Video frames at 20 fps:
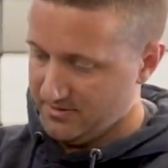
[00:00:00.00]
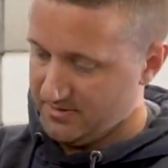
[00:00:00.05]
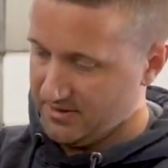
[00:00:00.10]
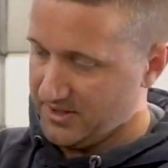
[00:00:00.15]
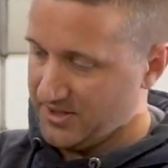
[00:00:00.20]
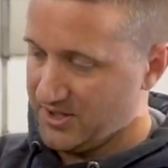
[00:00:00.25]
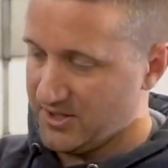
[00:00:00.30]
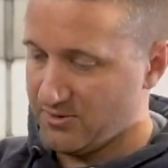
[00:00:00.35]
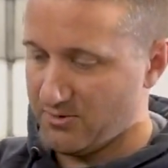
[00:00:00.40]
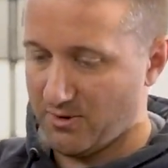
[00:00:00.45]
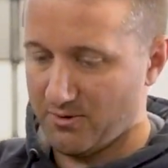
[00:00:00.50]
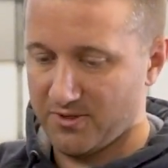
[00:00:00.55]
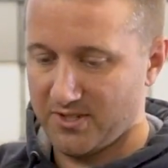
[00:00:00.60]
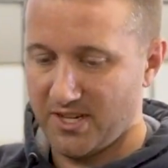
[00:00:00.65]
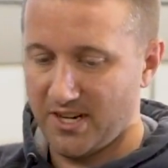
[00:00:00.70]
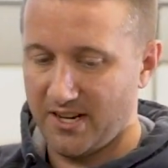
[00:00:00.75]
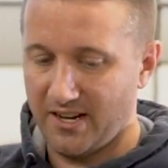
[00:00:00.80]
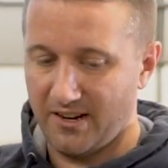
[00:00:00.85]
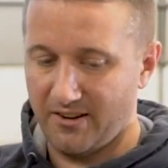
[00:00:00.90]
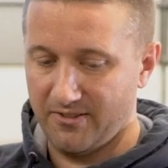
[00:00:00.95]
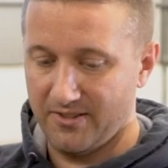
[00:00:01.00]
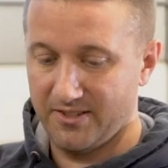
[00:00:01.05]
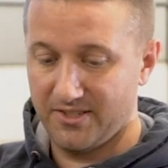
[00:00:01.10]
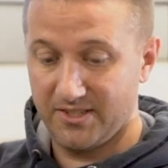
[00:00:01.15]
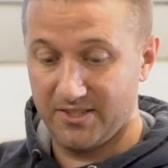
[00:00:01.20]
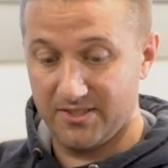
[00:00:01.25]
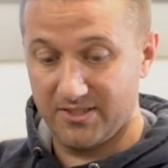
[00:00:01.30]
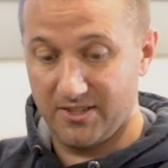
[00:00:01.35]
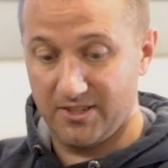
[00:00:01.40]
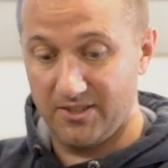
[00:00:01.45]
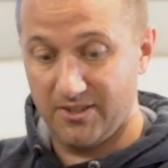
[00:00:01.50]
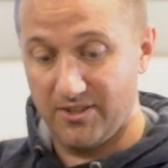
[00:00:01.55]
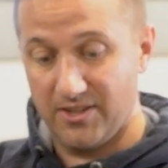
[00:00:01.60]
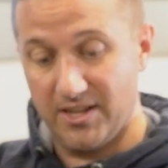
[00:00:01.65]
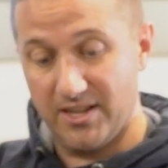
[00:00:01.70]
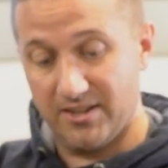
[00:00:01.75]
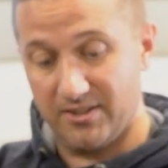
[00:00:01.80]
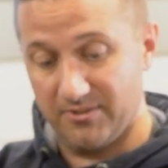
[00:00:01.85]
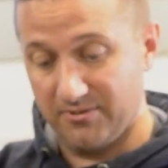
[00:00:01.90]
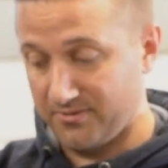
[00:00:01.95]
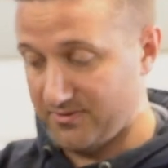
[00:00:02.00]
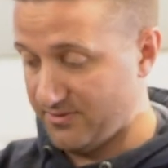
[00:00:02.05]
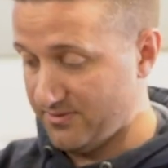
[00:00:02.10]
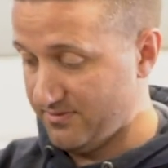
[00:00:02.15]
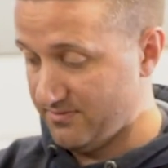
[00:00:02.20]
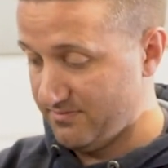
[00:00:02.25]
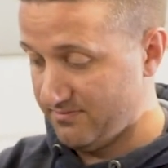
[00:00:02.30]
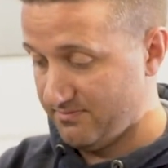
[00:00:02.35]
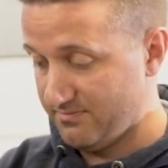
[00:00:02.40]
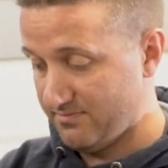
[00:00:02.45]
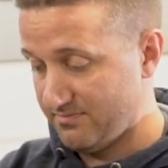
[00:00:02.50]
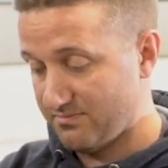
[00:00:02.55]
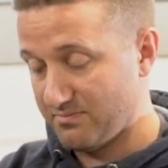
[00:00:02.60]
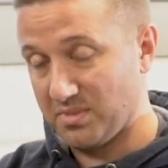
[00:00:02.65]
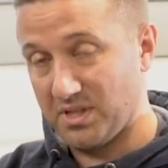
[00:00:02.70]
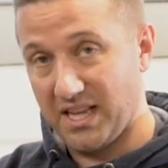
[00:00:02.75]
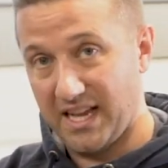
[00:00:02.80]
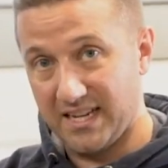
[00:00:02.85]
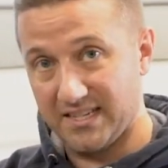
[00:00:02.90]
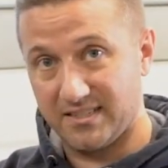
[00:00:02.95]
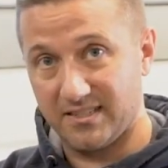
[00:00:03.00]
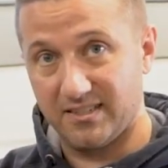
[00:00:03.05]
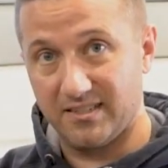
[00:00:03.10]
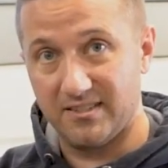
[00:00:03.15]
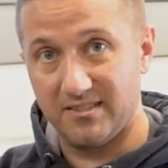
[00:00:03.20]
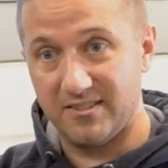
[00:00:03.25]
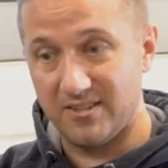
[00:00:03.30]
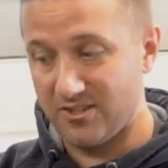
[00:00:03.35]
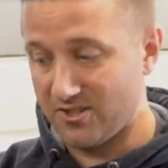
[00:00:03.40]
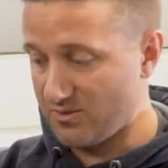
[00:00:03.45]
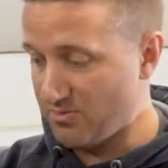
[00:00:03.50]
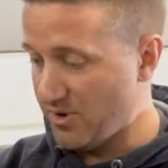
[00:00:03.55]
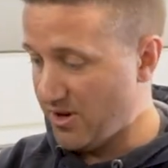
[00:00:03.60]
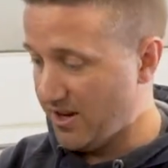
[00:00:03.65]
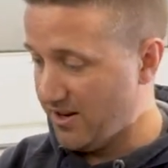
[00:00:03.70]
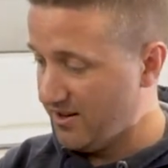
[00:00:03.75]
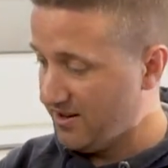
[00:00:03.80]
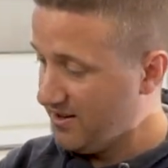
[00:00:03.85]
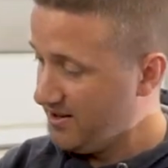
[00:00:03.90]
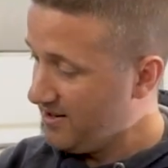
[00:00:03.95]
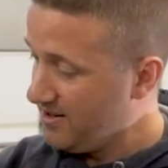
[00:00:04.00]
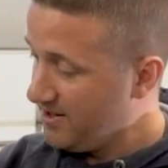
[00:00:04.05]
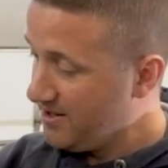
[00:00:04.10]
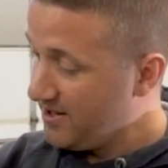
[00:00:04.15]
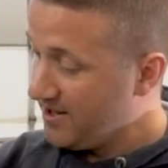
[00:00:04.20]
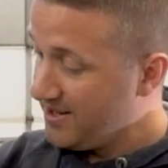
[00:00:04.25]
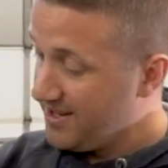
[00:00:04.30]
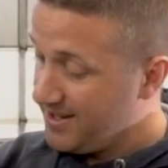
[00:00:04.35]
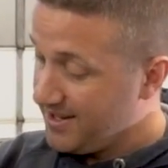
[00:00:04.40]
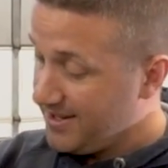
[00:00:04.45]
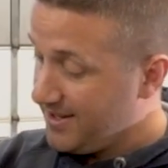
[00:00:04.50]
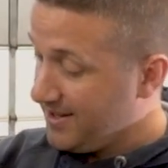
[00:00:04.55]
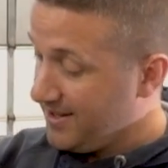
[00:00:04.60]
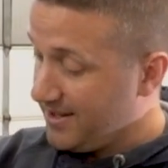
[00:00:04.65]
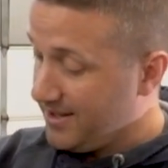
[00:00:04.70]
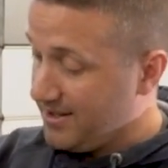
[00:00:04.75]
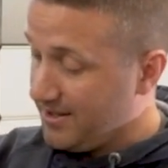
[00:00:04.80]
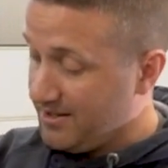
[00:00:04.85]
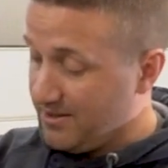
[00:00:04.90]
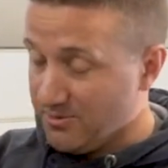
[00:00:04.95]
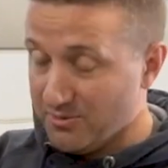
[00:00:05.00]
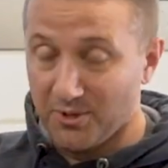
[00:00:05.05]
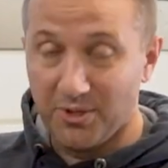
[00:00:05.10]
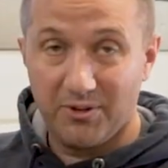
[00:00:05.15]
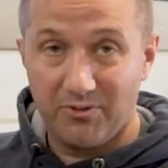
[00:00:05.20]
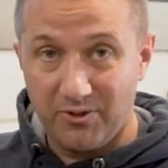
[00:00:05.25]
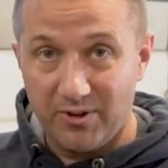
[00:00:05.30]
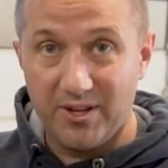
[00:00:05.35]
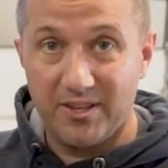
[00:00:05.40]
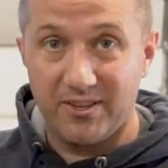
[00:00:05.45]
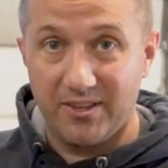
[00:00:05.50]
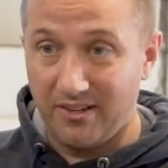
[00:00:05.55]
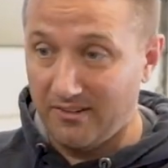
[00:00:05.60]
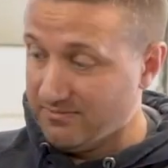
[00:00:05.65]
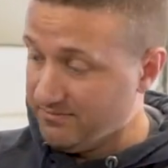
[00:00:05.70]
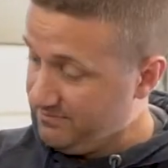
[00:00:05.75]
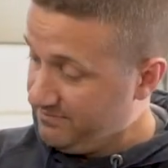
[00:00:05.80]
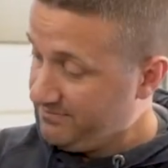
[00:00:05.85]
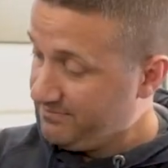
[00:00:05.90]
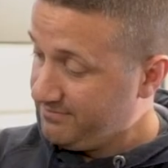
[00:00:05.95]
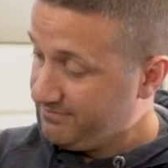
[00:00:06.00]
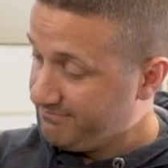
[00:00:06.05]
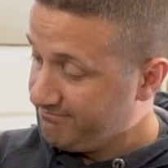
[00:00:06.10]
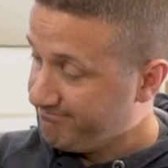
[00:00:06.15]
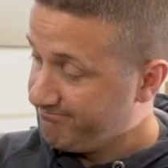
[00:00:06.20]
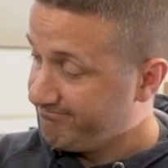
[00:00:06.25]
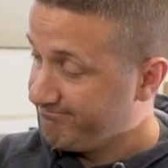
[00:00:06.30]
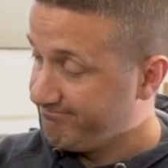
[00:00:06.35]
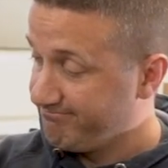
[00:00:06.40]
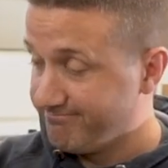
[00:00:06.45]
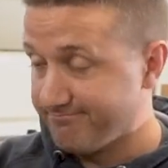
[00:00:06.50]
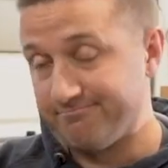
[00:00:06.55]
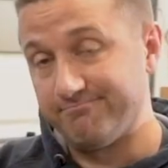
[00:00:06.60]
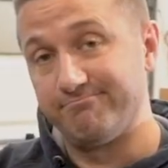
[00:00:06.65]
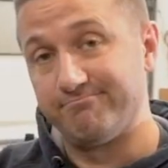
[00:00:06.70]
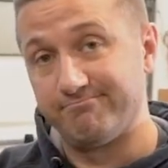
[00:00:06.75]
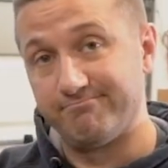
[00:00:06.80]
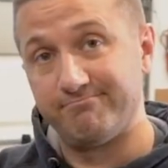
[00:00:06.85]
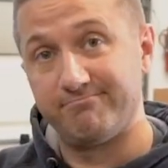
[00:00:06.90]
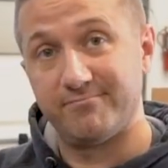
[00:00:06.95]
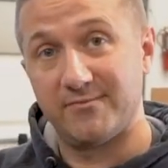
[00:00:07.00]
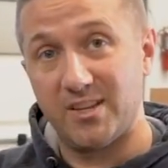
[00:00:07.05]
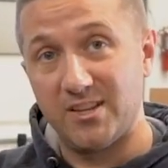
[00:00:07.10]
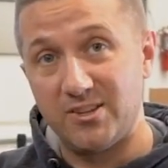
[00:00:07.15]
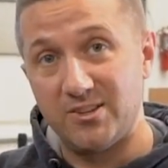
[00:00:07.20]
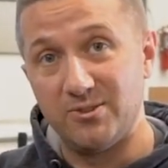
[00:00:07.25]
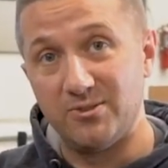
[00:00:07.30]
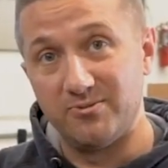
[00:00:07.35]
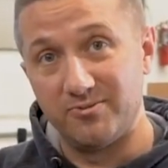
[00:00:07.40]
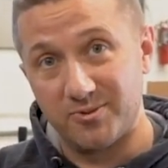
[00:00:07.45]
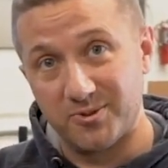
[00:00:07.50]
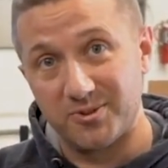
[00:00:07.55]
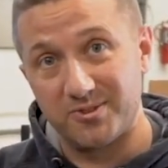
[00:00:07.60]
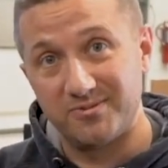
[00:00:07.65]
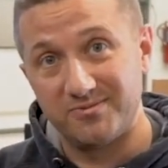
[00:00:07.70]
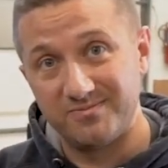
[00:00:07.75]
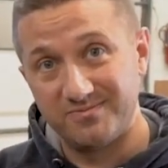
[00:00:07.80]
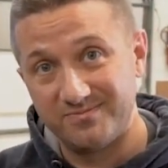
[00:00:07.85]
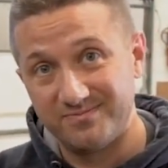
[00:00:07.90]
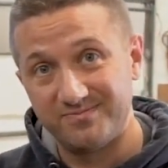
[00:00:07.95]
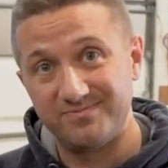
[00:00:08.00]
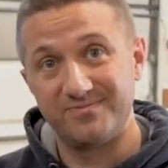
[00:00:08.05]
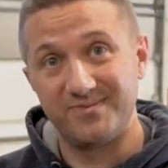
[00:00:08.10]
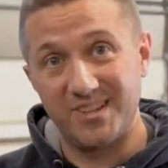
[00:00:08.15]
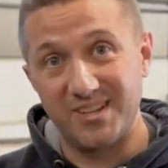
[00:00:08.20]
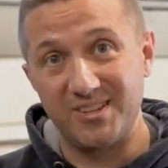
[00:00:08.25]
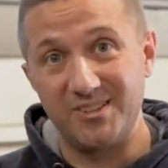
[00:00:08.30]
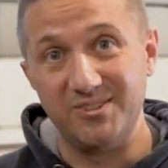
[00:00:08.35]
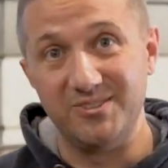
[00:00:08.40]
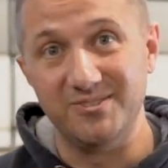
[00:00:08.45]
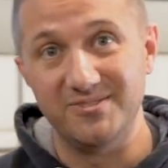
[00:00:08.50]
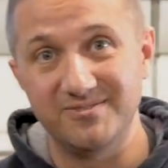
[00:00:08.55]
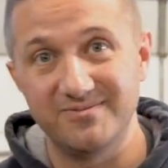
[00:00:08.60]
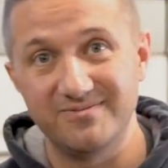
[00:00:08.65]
This is what we're taking out. This is a lot of plastic in the engine bay. Really for nothing. Thank you, Ford. Thank you.